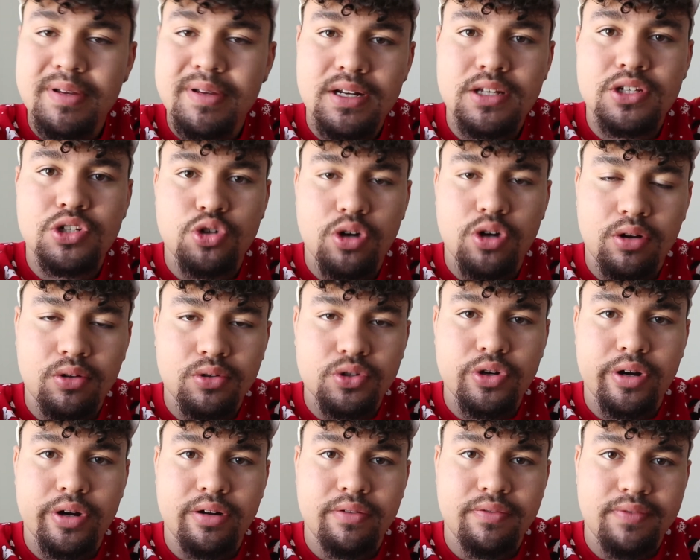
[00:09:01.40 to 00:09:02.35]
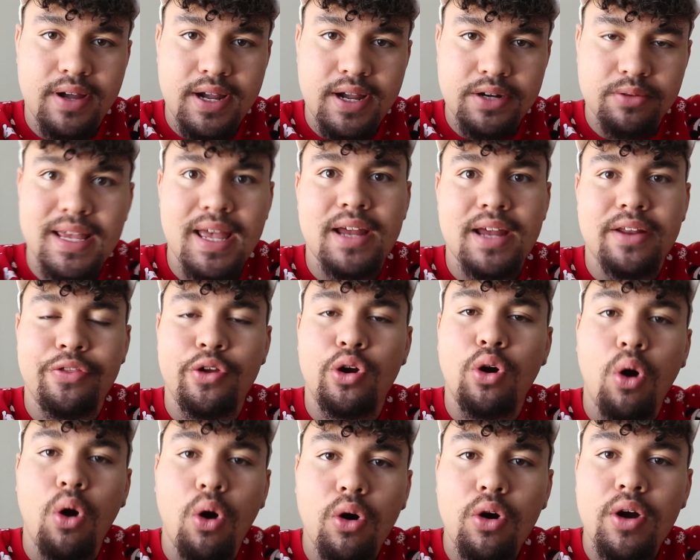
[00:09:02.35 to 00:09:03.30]
a struggle trying to find that.
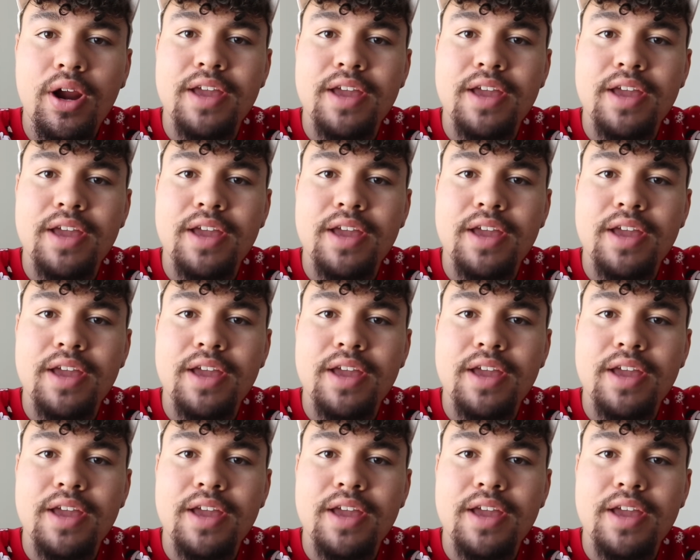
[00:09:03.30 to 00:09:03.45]
There are a